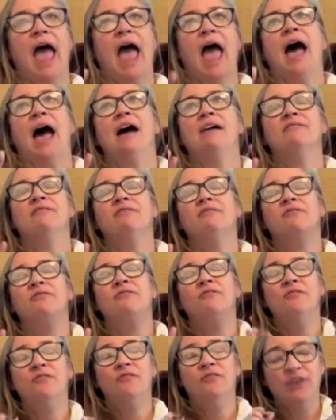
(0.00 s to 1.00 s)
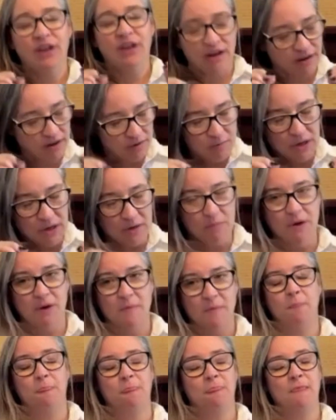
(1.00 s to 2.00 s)
At very
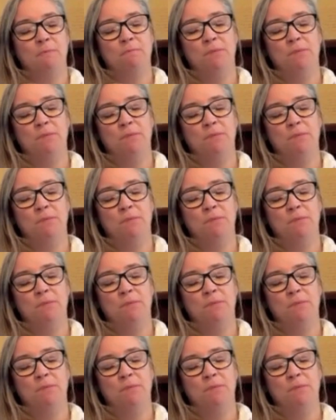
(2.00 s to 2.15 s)
minimum,